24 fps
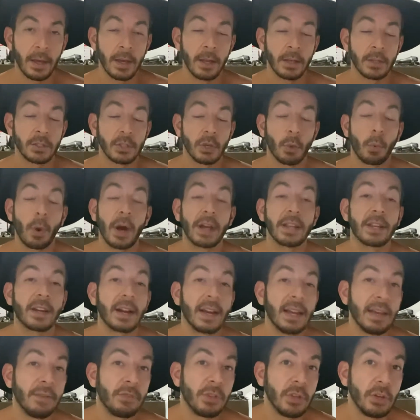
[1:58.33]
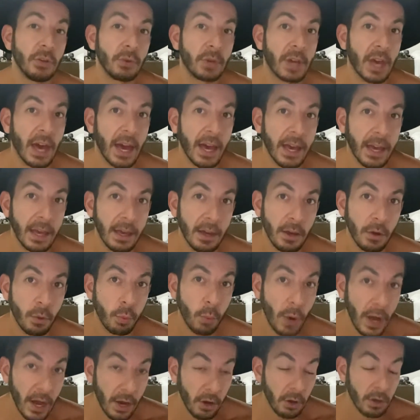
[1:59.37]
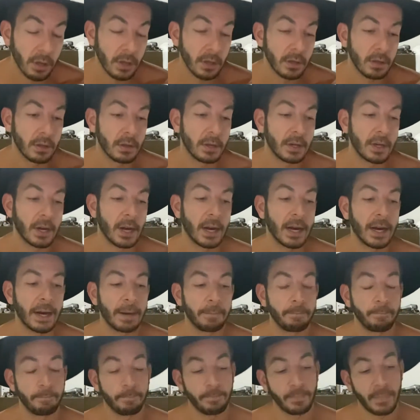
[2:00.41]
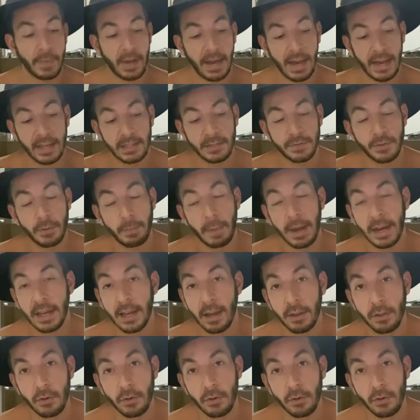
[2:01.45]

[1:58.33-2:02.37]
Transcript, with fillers: so why did i leave the uk well um, as for many other